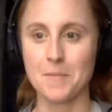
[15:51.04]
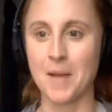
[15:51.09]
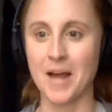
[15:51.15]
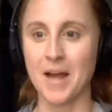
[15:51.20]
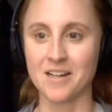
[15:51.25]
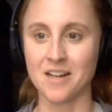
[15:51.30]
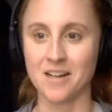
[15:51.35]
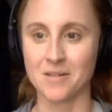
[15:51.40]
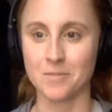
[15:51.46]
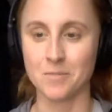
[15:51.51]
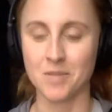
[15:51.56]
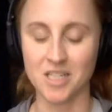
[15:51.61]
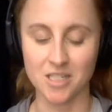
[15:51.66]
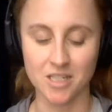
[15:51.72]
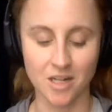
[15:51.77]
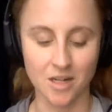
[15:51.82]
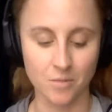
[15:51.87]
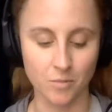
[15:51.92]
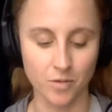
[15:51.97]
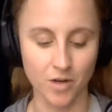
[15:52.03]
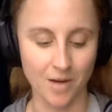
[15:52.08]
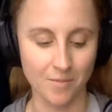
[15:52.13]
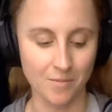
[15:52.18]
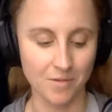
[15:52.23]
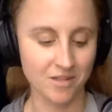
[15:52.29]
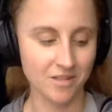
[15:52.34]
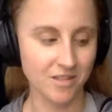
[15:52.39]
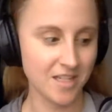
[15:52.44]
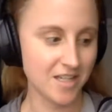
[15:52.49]
might not have been done
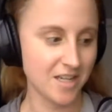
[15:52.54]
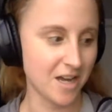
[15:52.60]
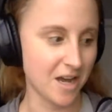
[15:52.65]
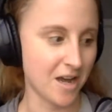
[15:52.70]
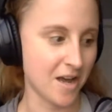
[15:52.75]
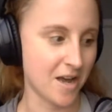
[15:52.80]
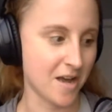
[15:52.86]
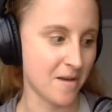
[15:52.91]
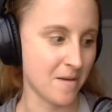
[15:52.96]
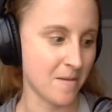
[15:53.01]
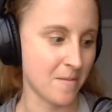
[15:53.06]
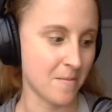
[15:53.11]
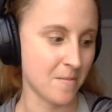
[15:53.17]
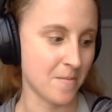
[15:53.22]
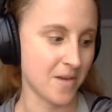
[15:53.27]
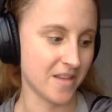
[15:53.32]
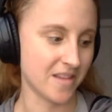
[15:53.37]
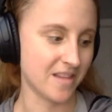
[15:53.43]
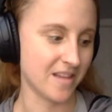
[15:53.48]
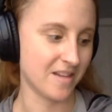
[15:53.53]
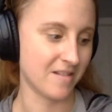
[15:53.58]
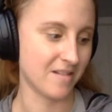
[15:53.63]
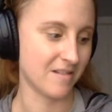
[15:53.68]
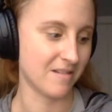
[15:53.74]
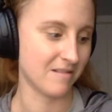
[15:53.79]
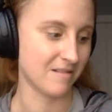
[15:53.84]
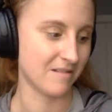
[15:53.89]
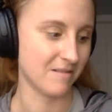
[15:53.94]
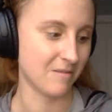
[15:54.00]
properly. But
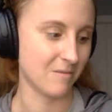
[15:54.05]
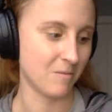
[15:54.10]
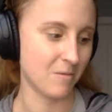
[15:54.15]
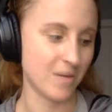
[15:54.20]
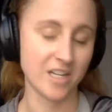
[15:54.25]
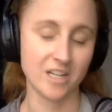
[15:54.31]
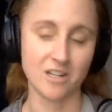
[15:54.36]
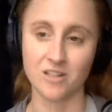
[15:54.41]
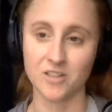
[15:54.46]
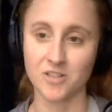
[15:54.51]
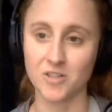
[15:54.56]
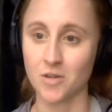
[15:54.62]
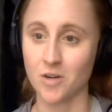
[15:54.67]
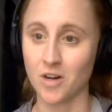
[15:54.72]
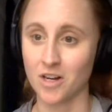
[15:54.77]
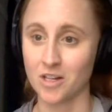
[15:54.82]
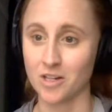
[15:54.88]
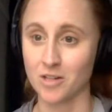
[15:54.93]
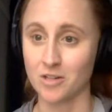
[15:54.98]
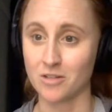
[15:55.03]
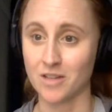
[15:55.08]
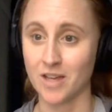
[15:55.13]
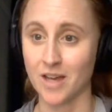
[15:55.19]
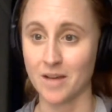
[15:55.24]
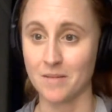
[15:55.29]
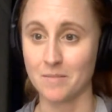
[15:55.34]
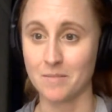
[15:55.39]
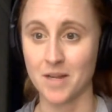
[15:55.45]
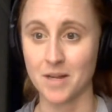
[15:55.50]
then we can also argue
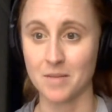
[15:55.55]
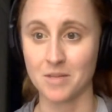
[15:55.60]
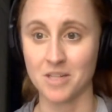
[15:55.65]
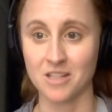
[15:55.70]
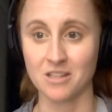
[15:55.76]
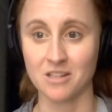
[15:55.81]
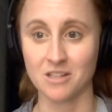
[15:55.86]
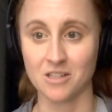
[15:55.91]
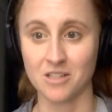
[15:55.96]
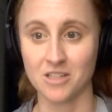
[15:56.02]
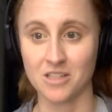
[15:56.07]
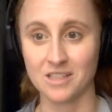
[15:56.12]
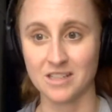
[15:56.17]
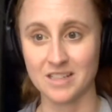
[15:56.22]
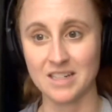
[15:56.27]
that maybe there's